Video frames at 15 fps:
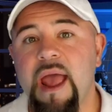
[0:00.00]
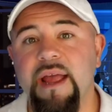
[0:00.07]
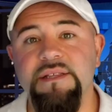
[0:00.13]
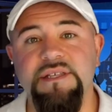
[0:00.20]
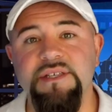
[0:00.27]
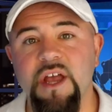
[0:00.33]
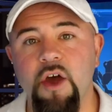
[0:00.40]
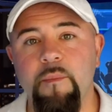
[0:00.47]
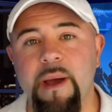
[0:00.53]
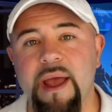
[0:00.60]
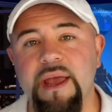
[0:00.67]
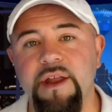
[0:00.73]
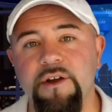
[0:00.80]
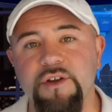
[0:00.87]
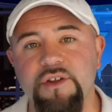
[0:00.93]
And so
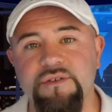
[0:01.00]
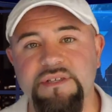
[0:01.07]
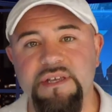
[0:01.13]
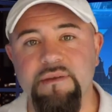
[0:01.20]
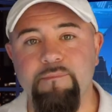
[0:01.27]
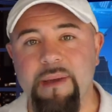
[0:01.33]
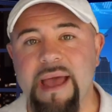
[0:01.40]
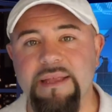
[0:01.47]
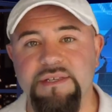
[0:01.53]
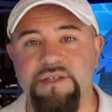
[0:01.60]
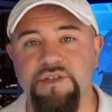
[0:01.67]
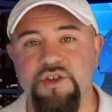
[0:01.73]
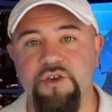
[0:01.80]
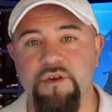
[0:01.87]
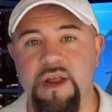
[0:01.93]
by introducing bats
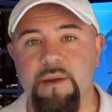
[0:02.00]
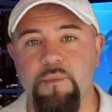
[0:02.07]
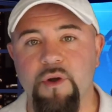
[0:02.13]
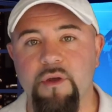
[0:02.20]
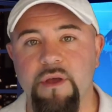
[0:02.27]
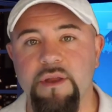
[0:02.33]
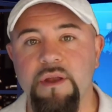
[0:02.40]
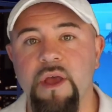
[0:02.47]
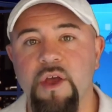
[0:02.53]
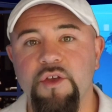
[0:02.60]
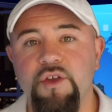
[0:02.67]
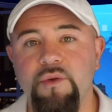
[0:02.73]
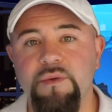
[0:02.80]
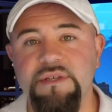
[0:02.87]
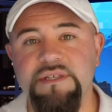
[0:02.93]
into your neighborhood,
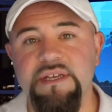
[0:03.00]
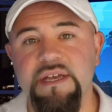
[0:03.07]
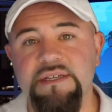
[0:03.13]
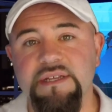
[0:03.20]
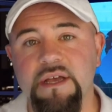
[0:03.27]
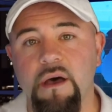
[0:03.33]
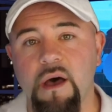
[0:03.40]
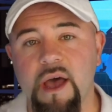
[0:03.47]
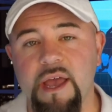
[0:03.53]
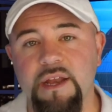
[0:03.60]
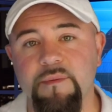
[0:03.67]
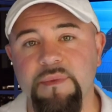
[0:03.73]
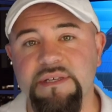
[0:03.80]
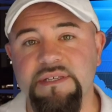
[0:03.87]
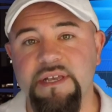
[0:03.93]
you will see a decline
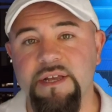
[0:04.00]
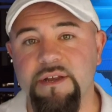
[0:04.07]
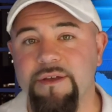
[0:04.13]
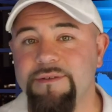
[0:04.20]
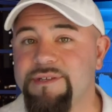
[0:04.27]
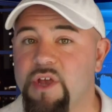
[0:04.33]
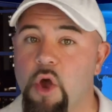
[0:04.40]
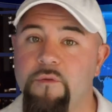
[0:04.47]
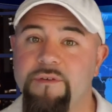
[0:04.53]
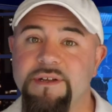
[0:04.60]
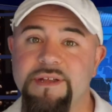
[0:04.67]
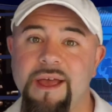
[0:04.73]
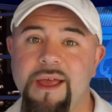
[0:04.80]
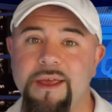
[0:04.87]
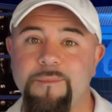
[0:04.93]
in mosquitoes over
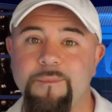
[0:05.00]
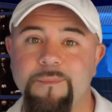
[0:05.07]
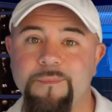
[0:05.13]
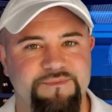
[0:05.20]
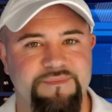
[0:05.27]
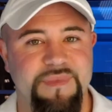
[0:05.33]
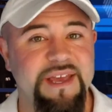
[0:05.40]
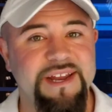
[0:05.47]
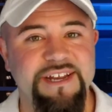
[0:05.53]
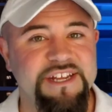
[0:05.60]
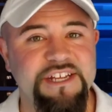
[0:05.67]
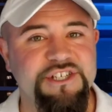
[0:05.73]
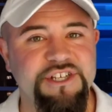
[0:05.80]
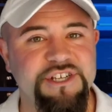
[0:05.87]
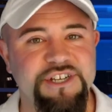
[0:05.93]
time. In
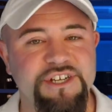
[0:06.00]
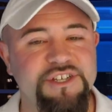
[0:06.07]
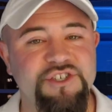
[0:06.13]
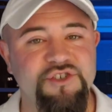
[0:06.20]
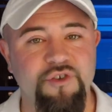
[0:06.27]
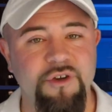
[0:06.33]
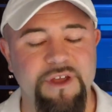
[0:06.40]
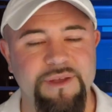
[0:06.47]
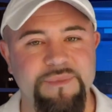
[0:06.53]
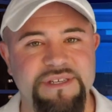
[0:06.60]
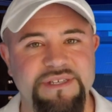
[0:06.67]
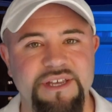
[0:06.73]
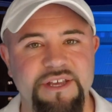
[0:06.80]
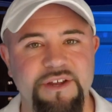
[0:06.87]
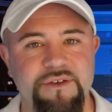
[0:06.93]
addition to destroying
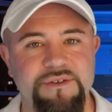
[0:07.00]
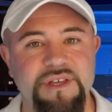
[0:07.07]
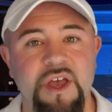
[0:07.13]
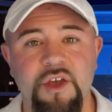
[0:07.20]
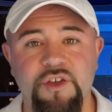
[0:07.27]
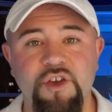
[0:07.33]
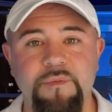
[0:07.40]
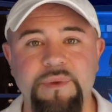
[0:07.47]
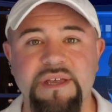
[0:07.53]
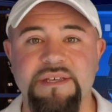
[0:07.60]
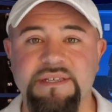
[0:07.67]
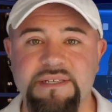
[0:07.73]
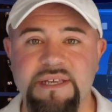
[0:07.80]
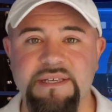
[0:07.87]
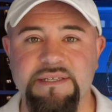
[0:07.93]
mosquitoes, you'll be
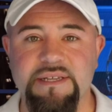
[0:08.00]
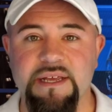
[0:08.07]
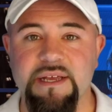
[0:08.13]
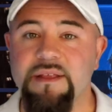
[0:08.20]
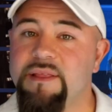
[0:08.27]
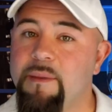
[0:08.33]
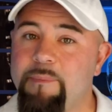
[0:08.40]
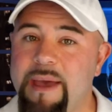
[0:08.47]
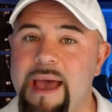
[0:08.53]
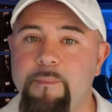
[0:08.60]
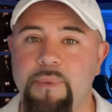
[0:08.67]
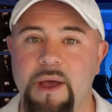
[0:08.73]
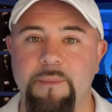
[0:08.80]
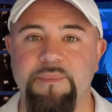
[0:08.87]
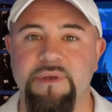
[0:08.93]
assisting the
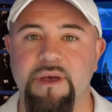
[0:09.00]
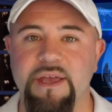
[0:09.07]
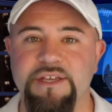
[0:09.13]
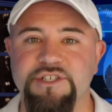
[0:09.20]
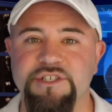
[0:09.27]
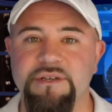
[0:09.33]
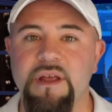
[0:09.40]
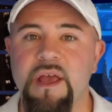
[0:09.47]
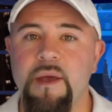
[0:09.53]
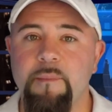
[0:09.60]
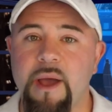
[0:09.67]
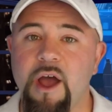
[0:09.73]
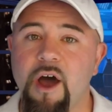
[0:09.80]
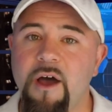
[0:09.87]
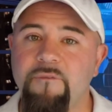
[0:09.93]
bat population
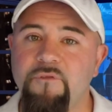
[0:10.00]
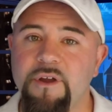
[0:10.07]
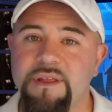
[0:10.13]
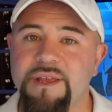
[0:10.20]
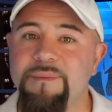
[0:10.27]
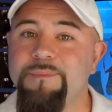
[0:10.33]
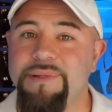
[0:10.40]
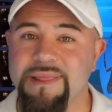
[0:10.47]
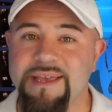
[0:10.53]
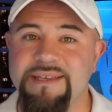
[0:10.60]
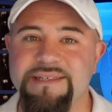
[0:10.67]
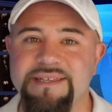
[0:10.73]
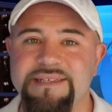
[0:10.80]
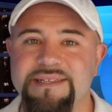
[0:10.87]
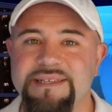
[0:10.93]
by offering them
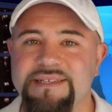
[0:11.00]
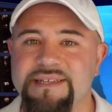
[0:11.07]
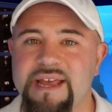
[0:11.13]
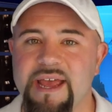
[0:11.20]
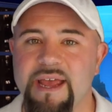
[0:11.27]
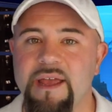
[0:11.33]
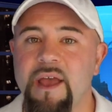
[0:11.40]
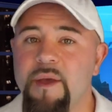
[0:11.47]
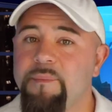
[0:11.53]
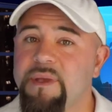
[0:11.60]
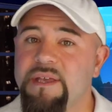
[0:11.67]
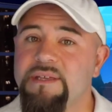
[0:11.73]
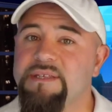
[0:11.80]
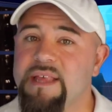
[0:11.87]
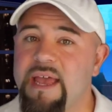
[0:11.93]
places to stay,
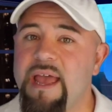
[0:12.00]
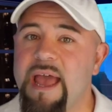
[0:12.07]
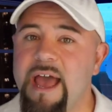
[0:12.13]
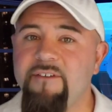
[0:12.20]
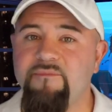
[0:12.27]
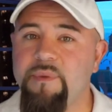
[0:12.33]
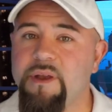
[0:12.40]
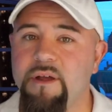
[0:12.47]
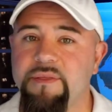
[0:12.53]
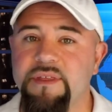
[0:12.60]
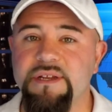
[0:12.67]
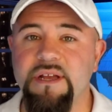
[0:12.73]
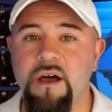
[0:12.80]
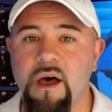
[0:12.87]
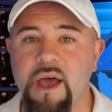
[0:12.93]
because they have been on
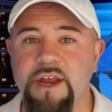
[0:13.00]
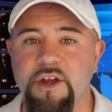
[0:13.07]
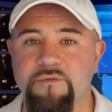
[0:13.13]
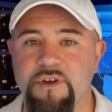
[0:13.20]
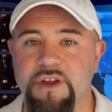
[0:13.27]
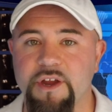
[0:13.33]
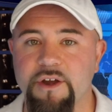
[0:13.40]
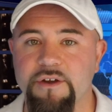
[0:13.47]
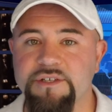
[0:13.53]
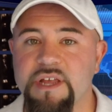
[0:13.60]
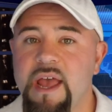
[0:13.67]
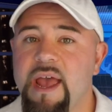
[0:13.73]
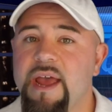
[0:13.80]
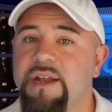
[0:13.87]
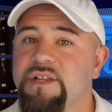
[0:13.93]
the decline over years,
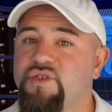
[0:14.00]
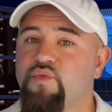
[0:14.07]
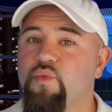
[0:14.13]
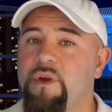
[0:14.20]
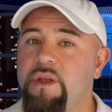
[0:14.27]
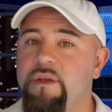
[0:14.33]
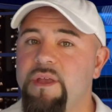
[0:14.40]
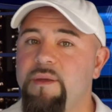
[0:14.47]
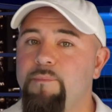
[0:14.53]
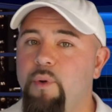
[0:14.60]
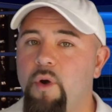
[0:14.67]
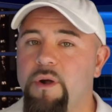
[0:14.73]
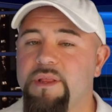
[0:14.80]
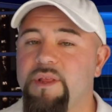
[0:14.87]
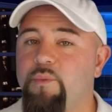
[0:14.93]
and it's really
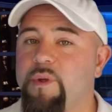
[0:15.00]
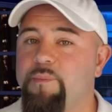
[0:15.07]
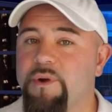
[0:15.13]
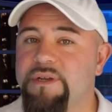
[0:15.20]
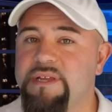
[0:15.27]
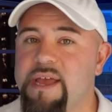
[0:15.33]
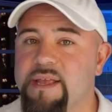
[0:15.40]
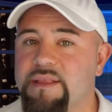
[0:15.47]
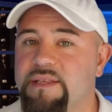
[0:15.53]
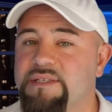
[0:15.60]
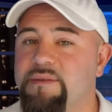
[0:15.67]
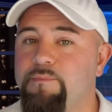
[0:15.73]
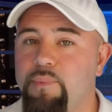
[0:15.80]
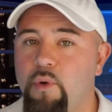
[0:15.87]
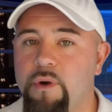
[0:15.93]
important that we protect
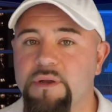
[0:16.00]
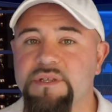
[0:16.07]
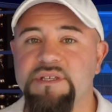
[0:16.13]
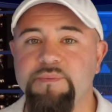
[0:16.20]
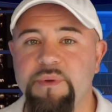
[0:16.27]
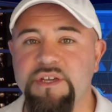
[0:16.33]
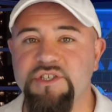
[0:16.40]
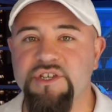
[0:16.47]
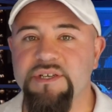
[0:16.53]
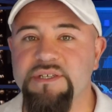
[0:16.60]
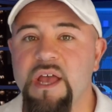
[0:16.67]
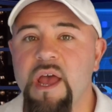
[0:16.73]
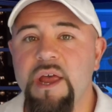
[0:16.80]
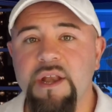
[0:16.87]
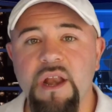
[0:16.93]
this important
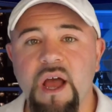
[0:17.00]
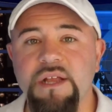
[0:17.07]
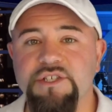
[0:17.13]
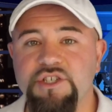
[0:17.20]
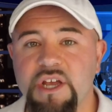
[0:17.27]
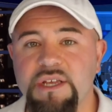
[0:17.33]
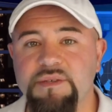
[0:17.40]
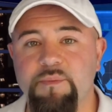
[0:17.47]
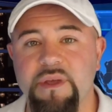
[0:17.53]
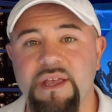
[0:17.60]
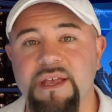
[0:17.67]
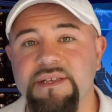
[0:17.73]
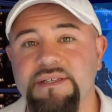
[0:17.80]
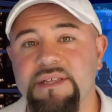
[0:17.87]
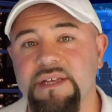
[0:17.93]
species, not just
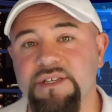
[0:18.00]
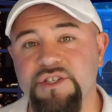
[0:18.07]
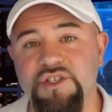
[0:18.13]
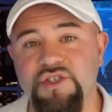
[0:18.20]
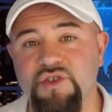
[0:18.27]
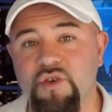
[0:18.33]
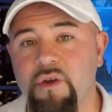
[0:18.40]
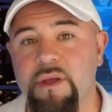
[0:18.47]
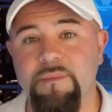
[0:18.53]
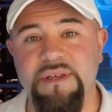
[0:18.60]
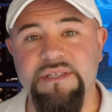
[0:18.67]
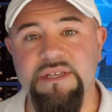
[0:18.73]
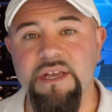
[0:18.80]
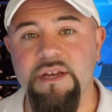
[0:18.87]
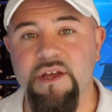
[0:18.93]
because they destroy
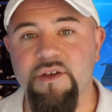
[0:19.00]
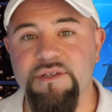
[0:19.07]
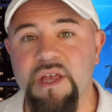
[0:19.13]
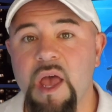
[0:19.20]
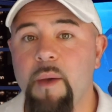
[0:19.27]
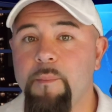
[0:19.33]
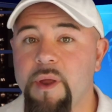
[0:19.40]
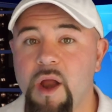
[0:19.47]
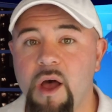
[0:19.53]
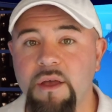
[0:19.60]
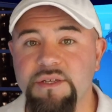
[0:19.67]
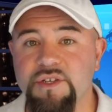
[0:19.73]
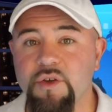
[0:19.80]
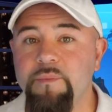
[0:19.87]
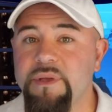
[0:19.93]
mosquitoes, but
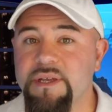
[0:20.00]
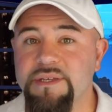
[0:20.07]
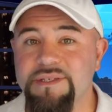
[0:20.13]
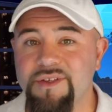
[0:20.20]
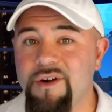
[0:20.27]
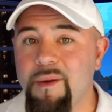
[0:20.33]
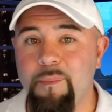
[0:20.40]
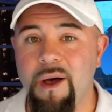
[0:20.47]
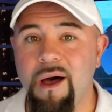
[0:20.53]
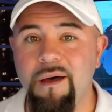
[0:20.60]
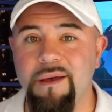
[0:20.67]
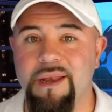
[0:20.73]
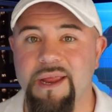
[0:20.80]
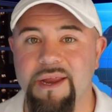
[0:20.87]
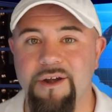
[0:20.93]
also because they're a
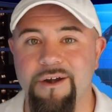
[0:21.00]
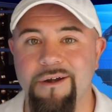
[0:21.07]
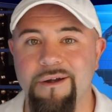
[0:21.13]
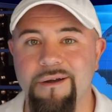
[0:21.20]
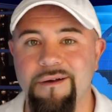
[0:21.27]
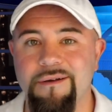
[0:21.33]
pollinator.